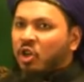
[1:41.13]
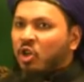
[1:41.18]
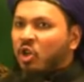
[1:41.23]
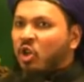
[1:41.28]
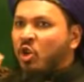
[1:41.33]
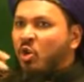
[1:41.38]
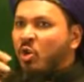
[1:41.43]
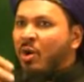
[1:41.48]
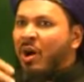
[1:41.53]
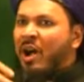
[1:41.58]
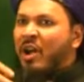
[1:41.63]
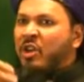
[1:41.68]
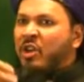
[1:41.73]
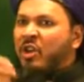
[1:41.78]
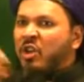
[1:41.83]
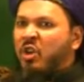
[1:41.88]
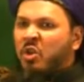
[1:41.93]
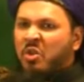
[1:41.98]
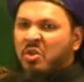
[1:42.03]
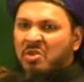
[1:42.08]
you are
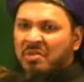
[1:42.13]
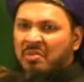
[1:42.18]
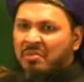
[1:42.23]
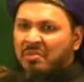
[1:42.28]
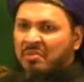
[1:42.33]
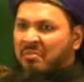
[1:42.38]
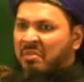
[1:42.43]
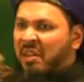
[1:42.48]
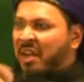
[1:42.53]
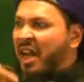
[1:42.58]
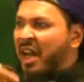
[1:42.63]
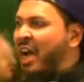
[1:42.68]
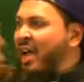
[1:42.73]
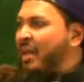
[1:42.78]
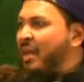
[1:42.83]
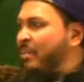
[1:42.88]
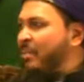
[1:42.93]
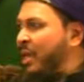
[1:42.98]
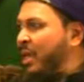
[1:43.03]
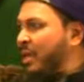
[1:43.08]
you and
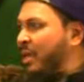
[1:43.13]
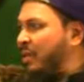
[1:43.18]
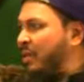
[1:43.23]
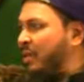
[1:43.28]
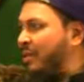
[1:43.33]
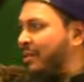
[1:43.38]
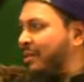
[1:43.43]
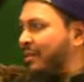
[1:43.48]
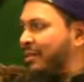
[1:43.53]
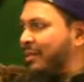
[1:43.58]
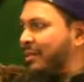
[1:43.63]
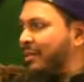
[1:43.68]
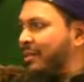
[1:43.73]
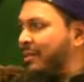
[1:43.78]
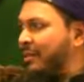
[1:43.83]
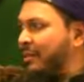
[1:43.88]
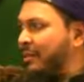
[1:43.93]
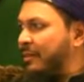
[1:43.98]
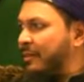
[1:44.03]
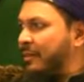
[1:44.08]
I'm me.
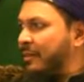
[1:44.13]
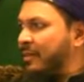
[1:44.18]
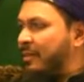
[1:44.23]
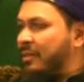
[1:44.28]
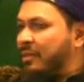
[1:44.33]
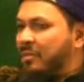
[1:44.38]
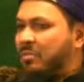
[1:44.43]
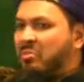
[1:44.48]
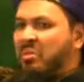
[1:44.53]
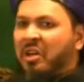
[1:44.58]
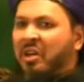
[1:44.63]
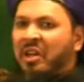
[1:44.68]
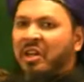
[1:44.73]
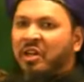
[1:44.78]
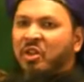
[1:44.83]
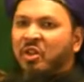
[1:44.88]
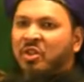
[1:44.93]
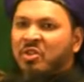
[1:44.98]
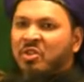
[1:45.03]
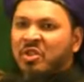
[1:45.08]

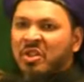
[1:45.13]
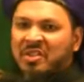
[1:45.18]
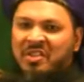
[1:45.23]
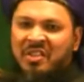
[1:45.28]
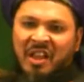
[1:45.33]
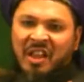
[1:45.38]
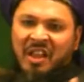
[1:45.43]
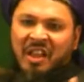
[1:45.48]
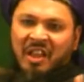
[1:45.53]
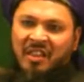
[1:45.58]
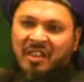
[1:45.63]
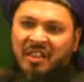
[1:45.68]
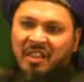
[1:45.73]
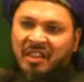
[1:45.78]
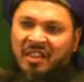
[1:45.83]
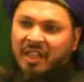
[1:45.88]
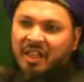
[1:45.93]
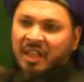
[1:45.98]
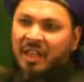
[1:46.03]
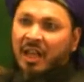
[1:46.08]
Meaning you're just another
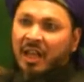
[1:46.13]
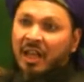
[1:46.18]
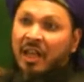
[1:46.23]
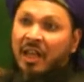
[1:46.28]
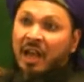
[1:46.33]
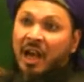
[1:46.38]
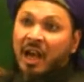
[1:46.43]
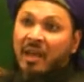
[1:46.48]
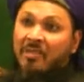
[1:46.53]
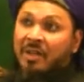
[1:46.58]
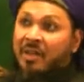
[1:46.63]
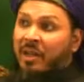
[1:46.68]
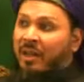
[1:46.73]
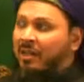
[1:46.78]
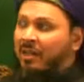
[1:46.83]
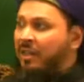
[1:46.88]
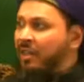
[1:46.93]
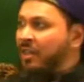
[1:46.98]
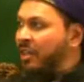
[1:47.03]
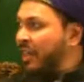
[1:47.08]
thing and I'm
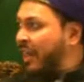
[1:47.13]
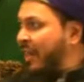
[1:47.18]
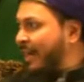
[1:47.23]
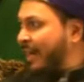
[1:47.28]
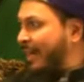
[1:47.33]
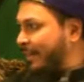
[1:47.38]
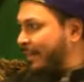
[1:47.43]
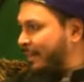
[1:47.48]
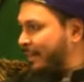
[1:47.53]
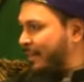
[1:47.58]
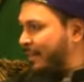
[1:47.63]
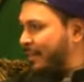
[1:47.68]
another thing.